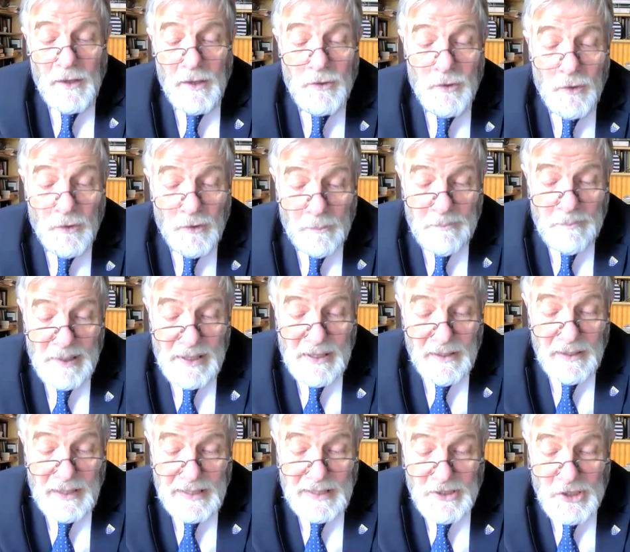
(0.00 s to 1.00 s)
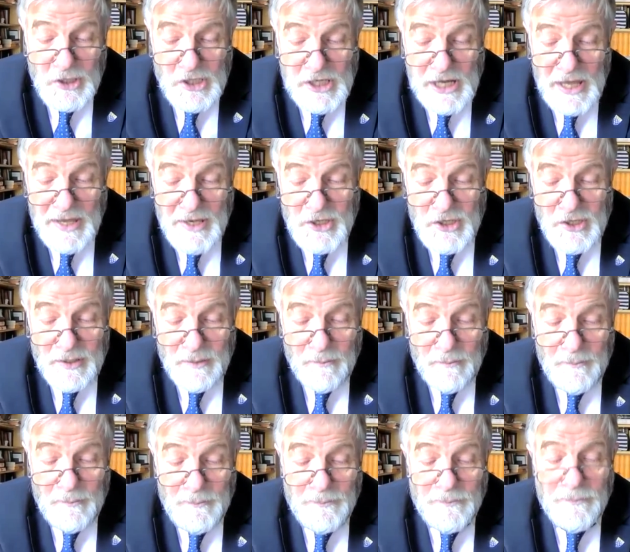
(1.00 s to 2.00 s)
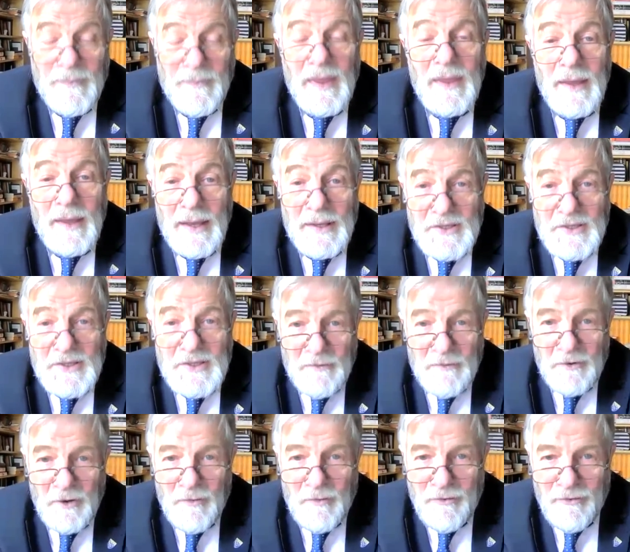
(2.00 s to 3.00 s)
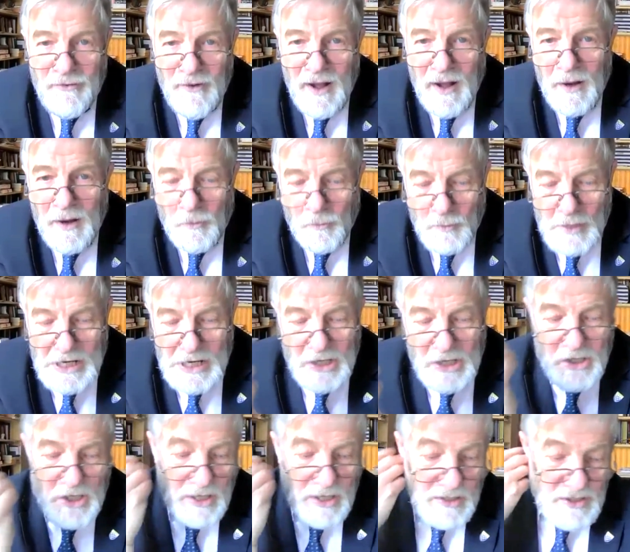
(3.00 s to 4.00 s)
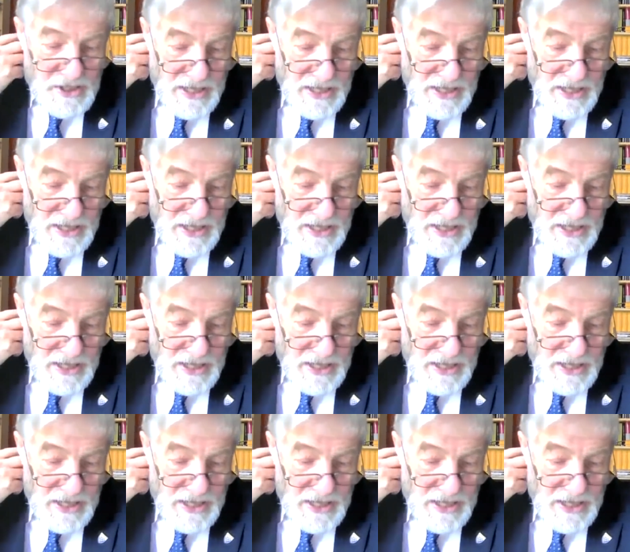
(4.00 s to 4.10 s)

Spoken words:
European legislation, and several far-reaching